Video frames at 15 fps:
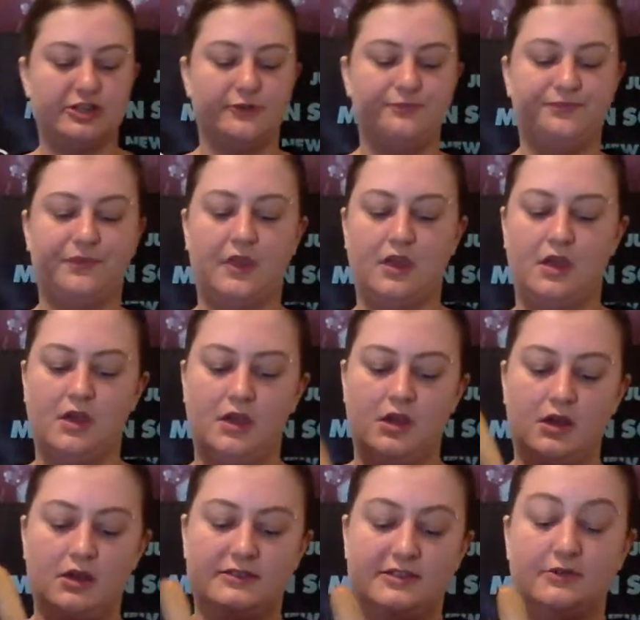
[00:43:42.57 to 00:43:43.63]
to.
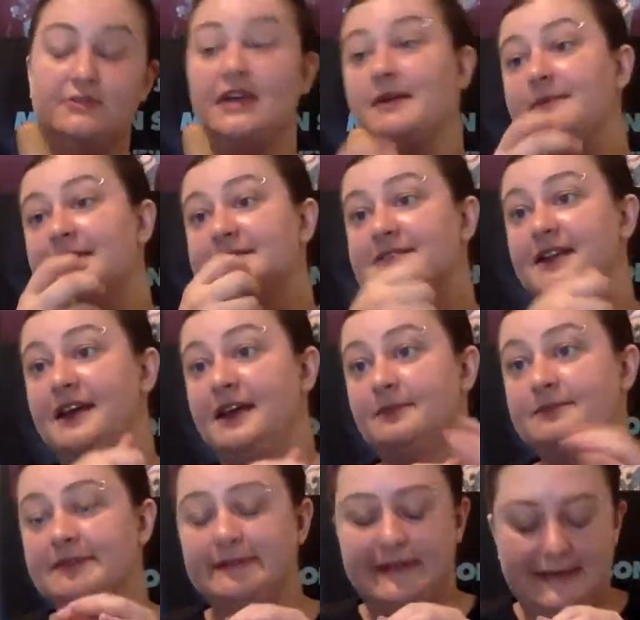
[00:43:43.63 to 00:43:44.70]
So that means that I am
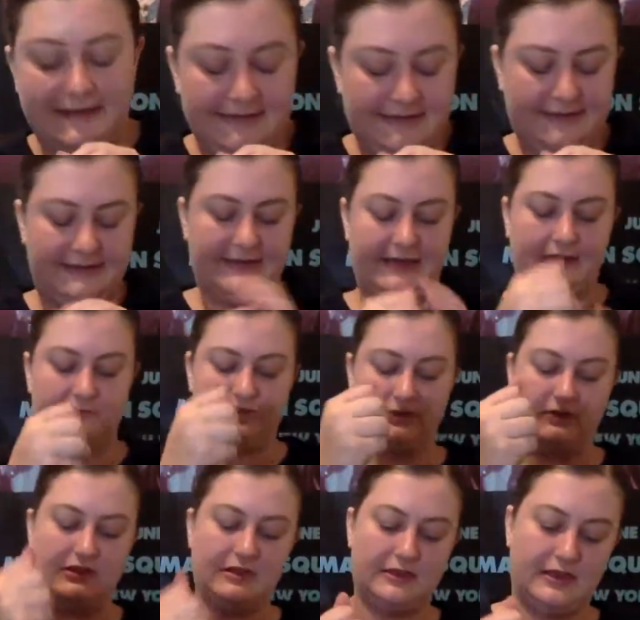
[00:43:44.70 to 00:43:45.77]
doing
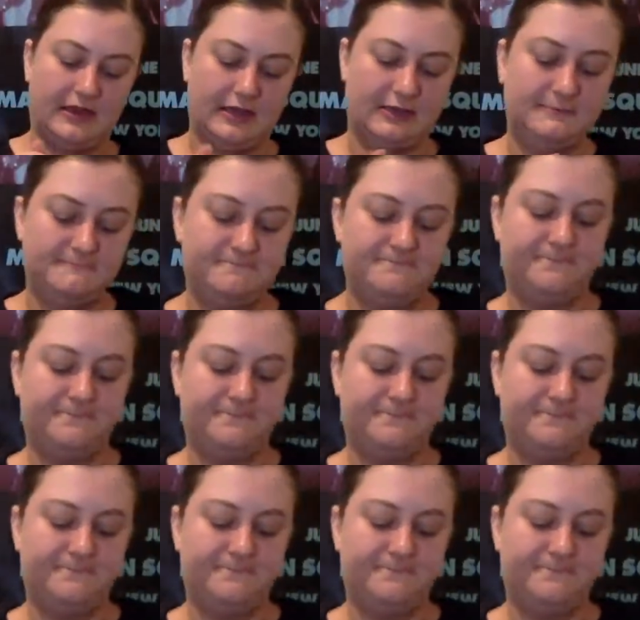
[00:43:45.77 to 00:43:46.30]
the thing.